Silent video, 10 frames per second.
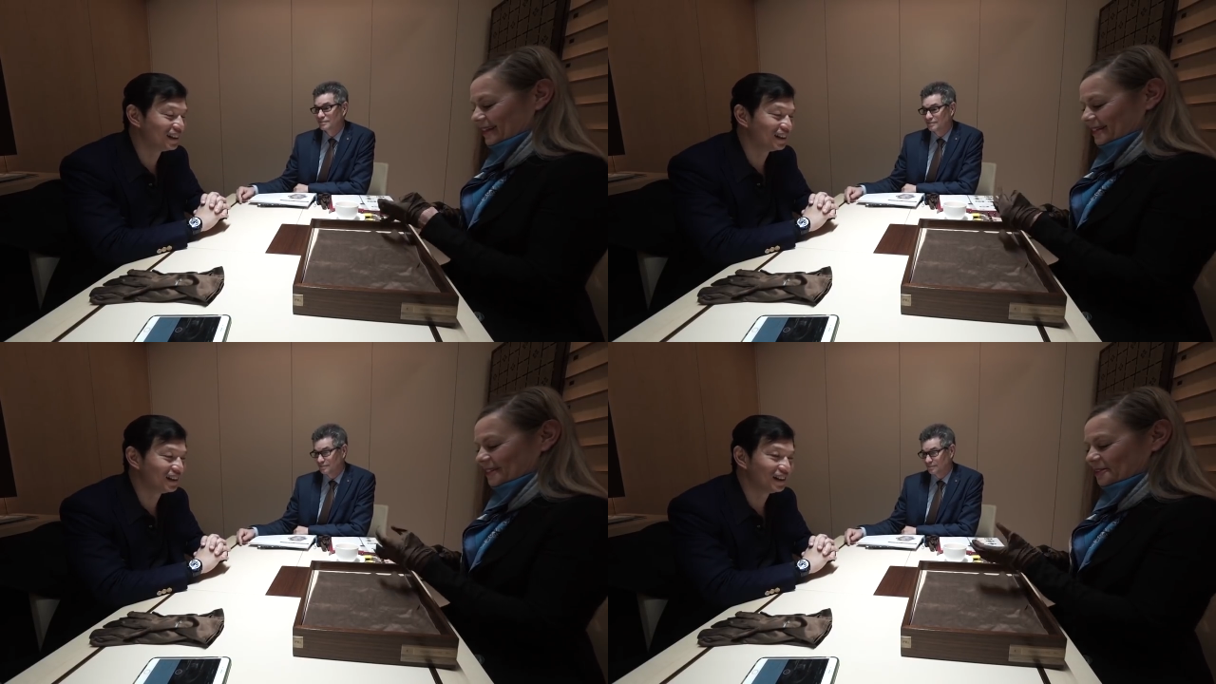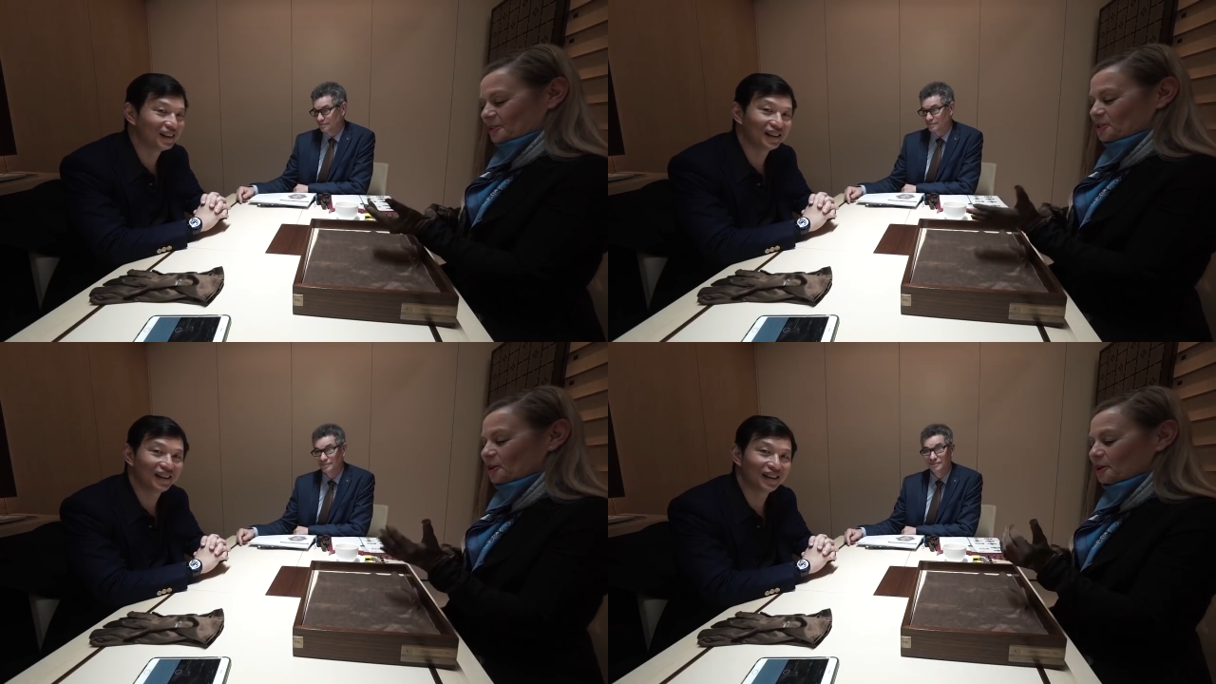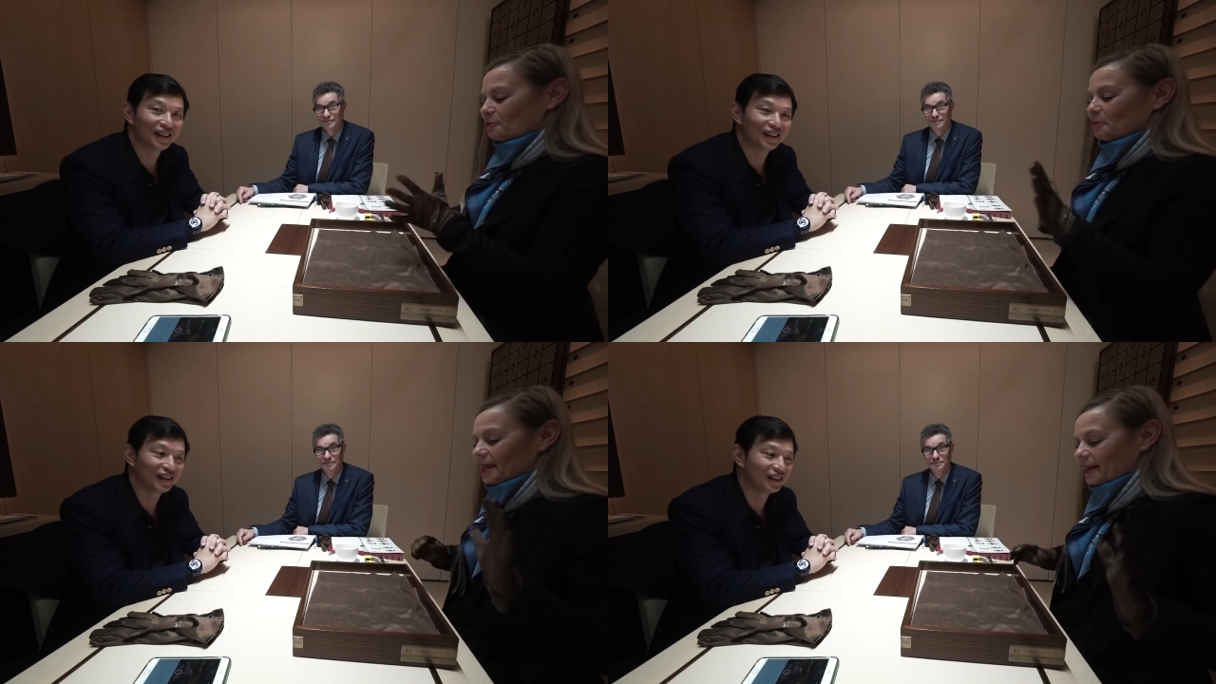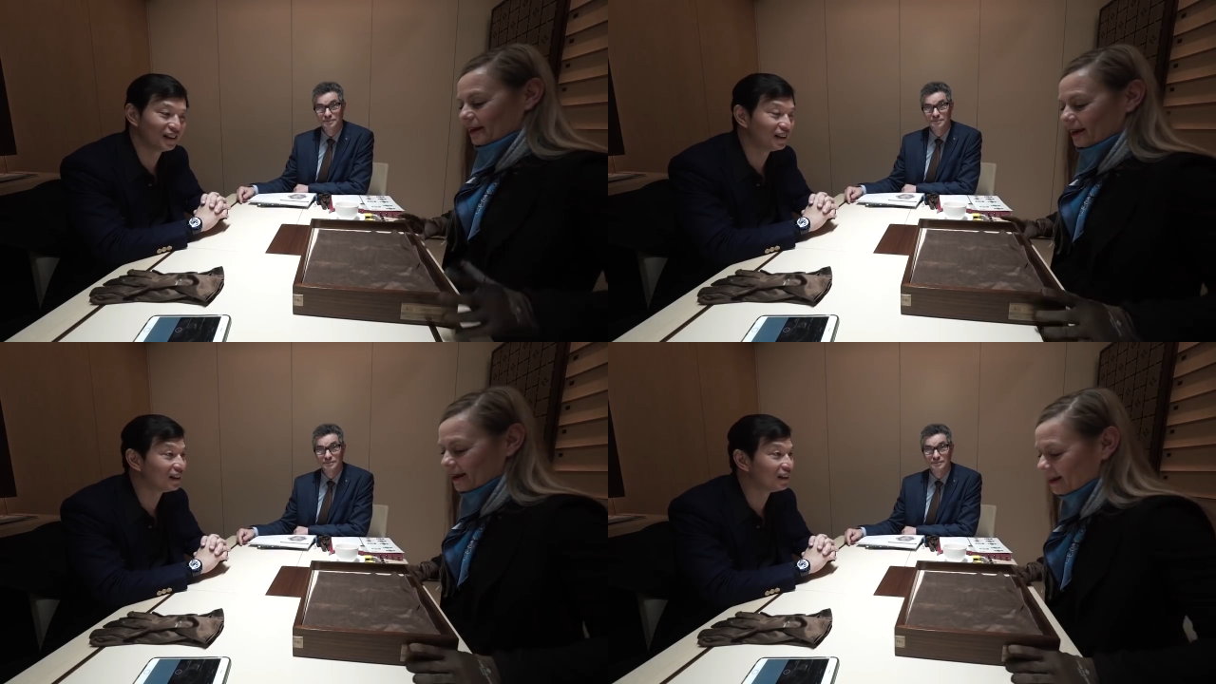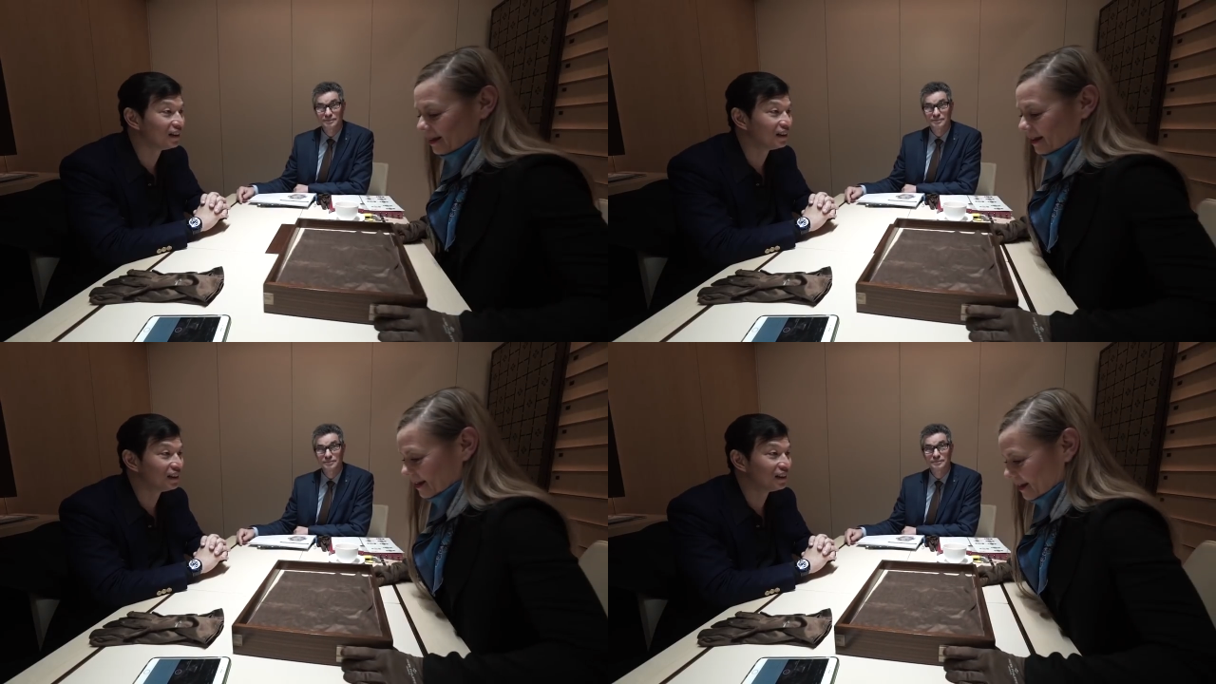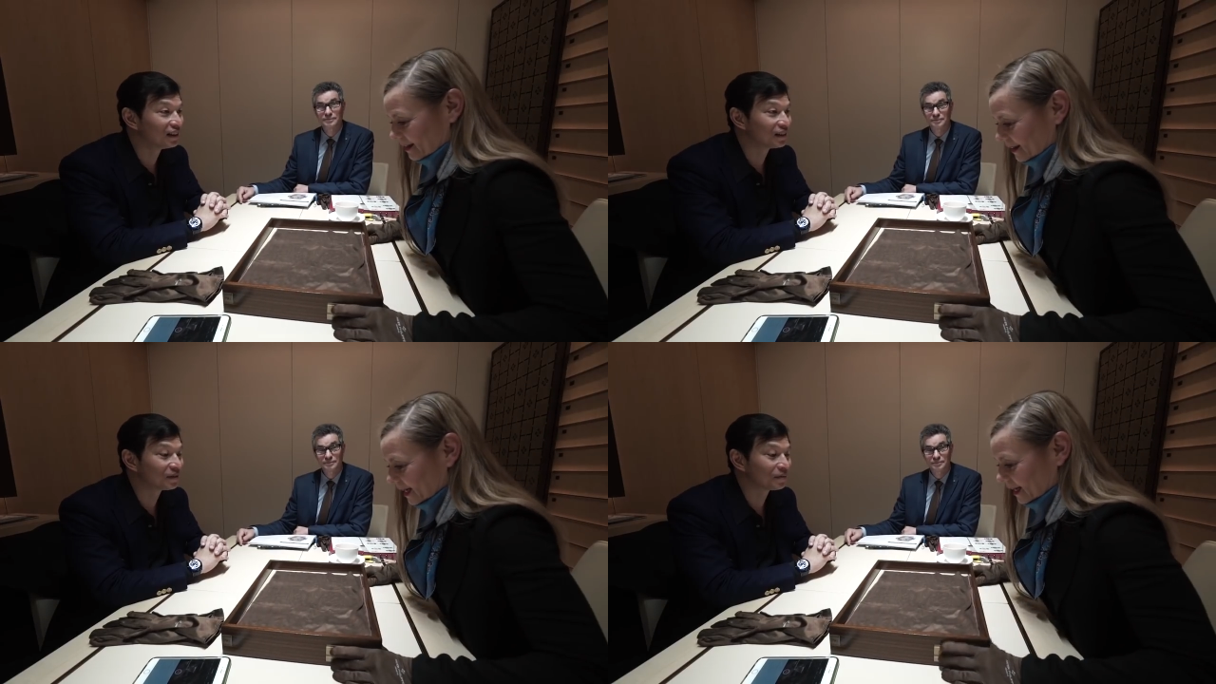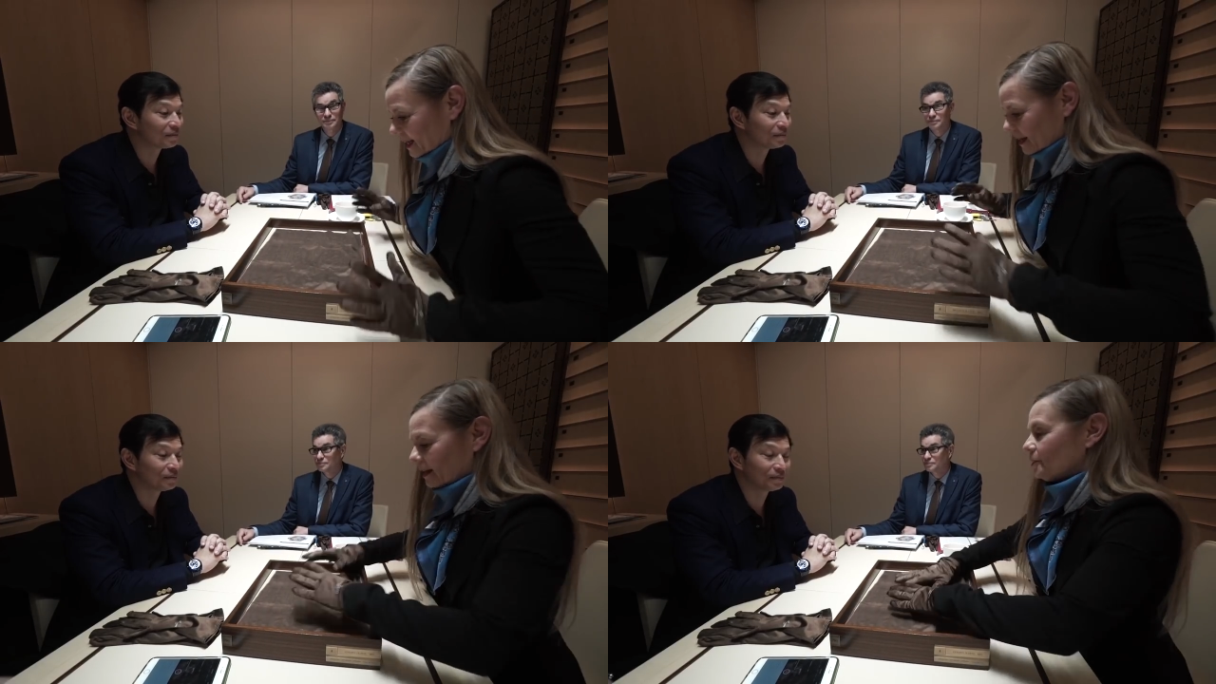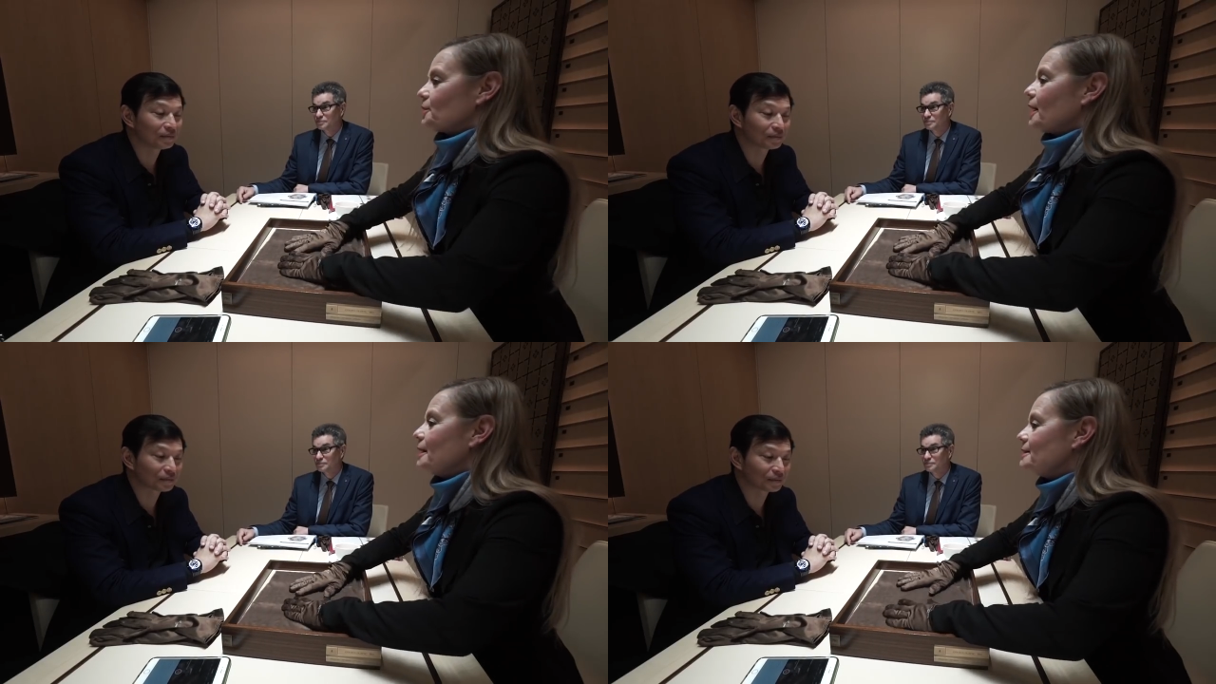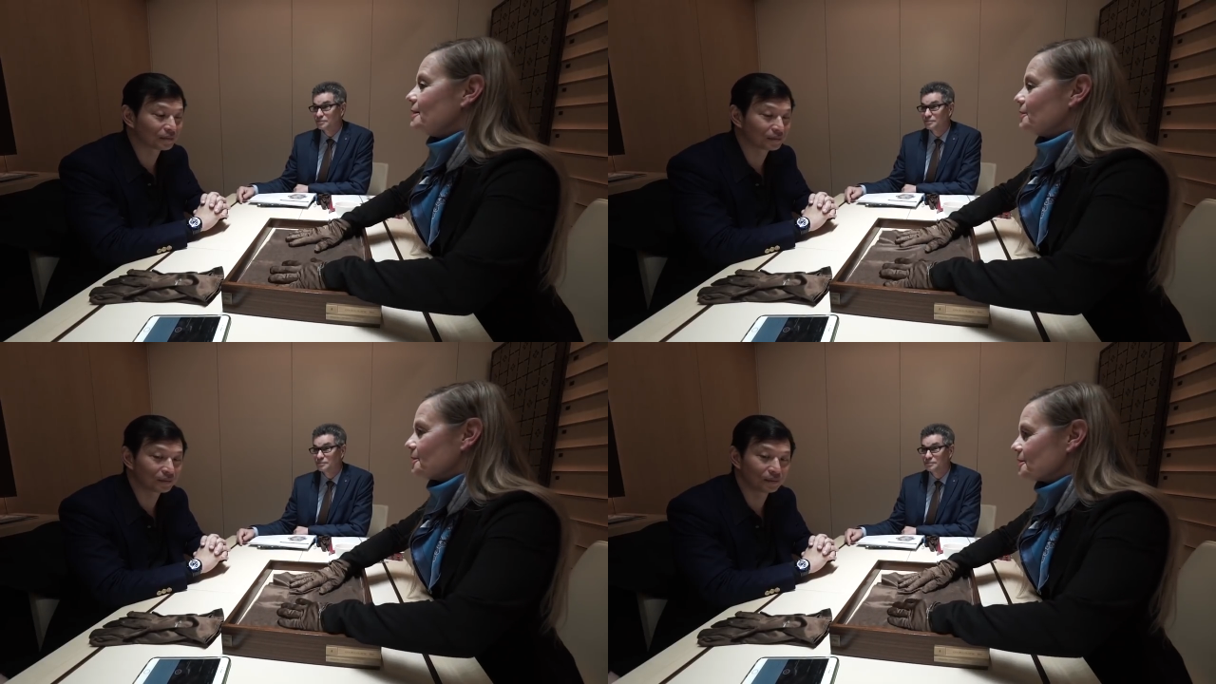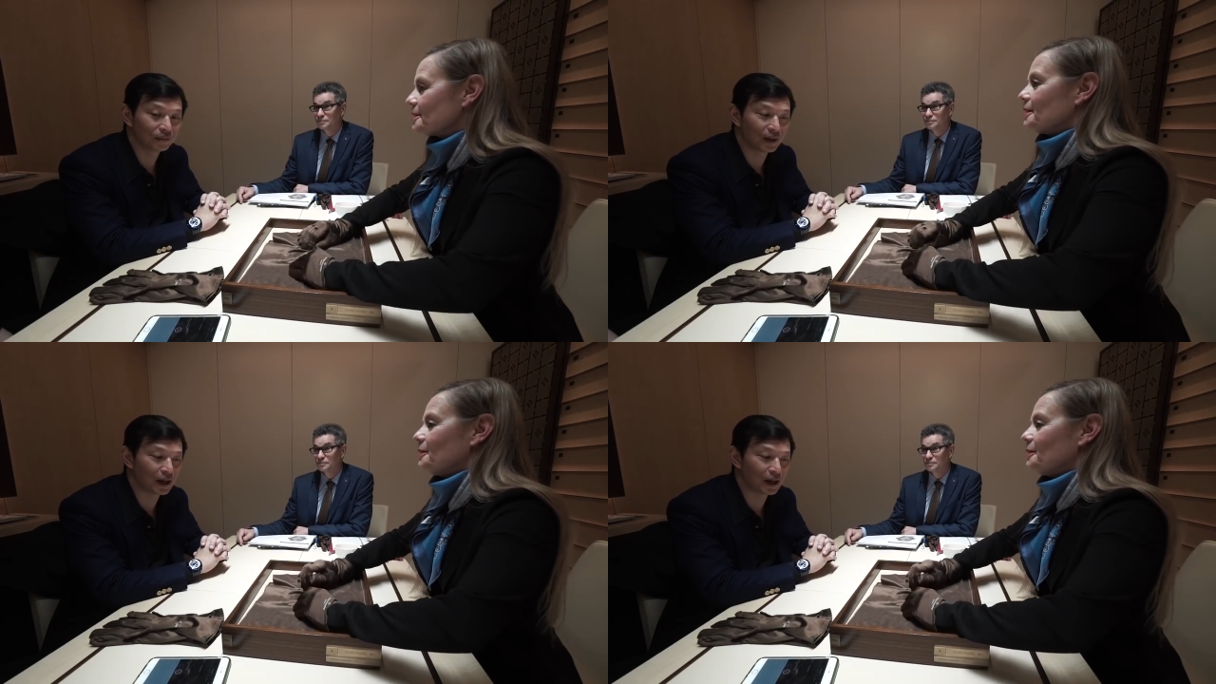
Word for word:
Speaker 1: That's the joy of being nearly 180 years